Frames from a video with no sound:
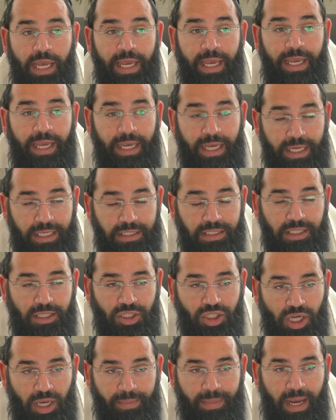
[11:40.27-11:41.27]
his
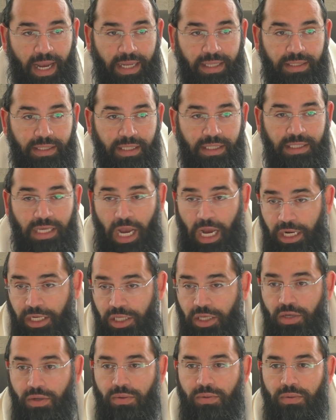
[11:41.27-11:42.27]
Shabbat is on
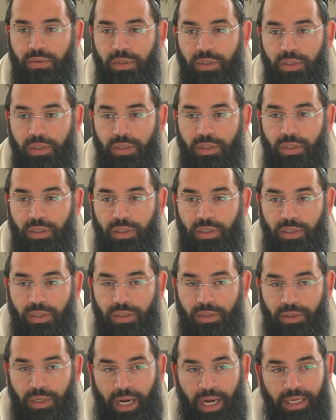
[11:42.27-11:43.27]
you,
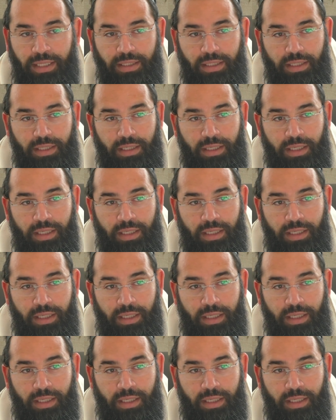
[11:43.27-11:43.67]
right?